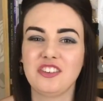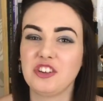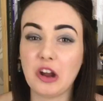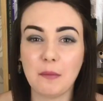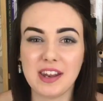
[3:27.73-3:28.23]

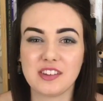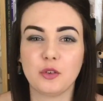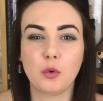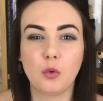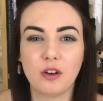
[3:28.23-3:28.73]
She comments
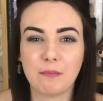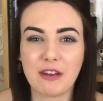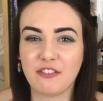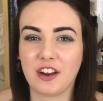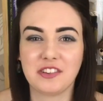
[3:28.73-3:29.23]
on all of
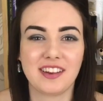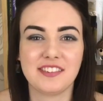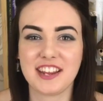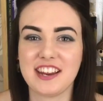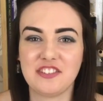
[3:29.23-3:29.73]
my
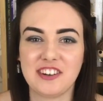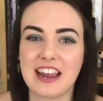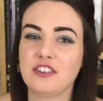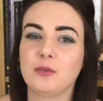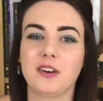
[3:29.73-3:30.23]
photos each
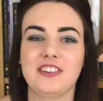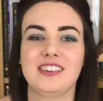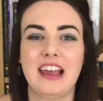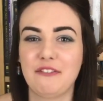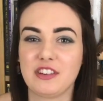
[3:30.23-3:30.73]
day, she
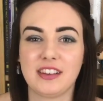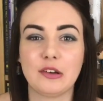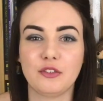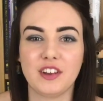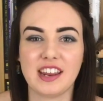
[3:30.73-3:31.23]
watches every
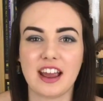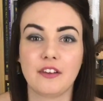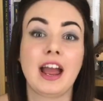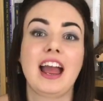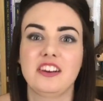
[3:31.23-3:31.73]
single
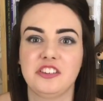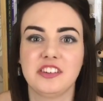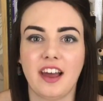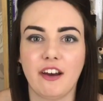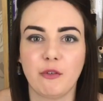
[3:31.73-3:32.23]
video, and
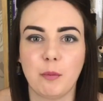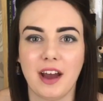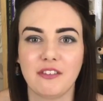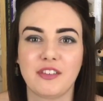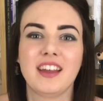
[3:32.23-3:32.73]
she's a
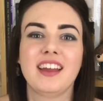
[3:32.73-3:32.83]
Hufflepuff.